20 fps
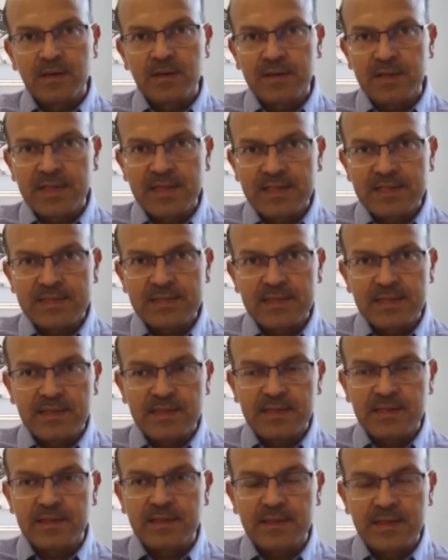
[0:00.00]
there is,
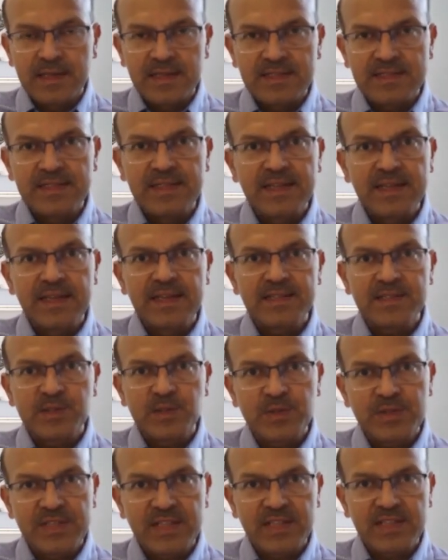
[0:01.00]
it's needless
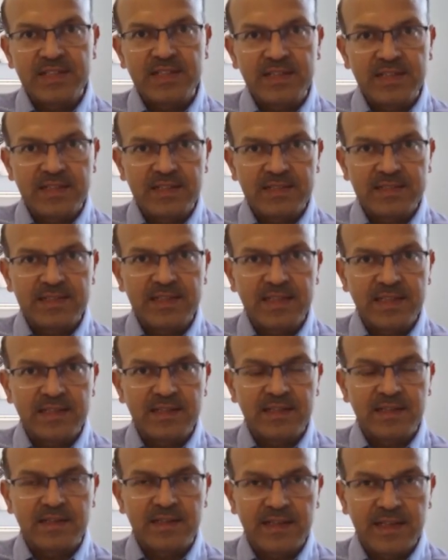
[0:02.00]
to say the nursing
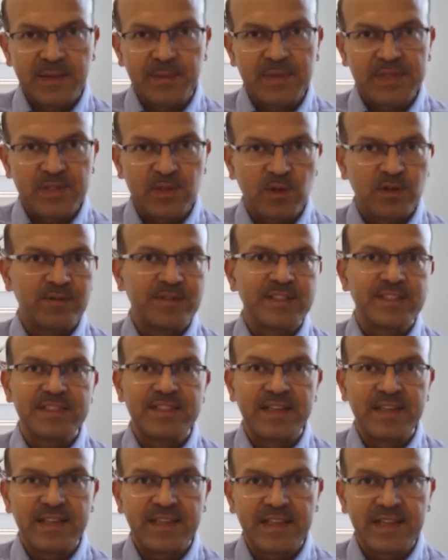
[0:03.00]
team is always
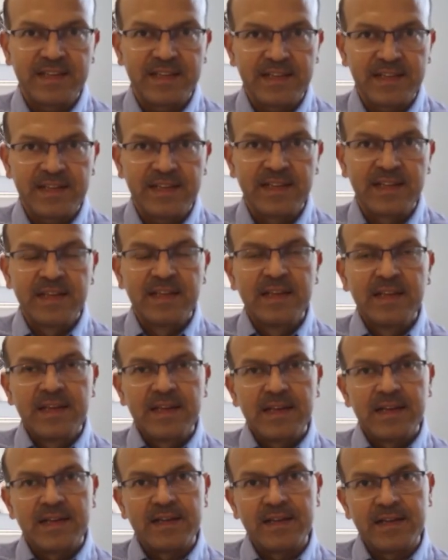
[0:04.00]
dedicated
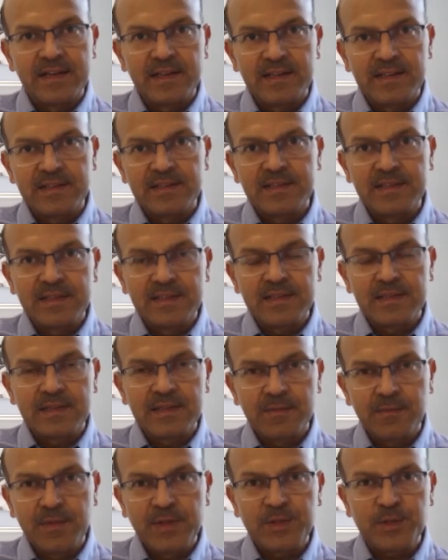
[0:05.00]
and
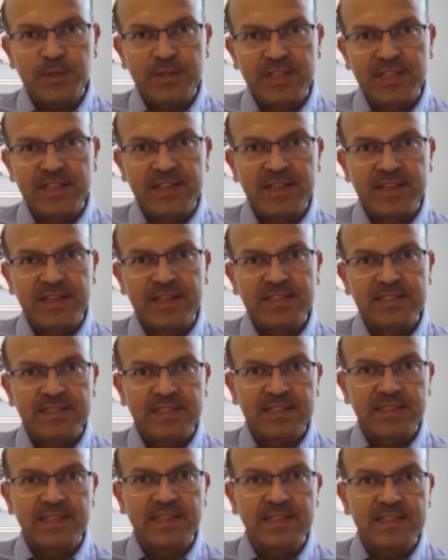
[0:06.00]
we should encourage
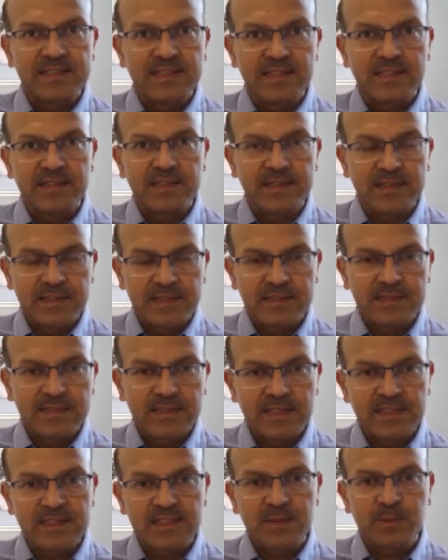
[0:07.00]
that there is a
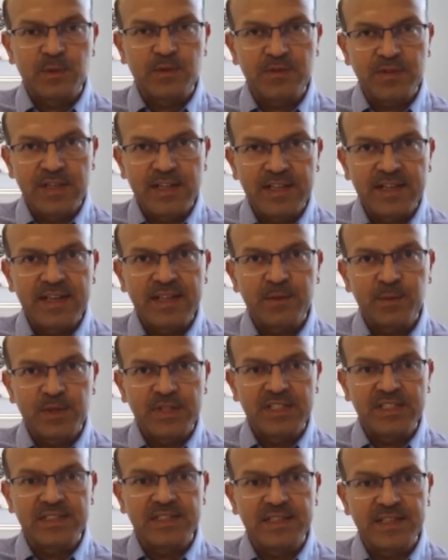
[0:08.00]
system of learning
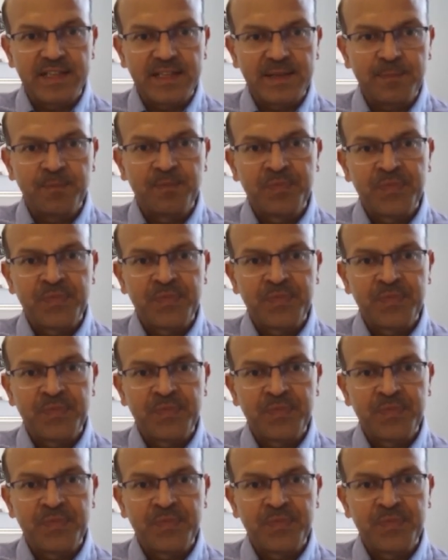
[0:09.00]
within the team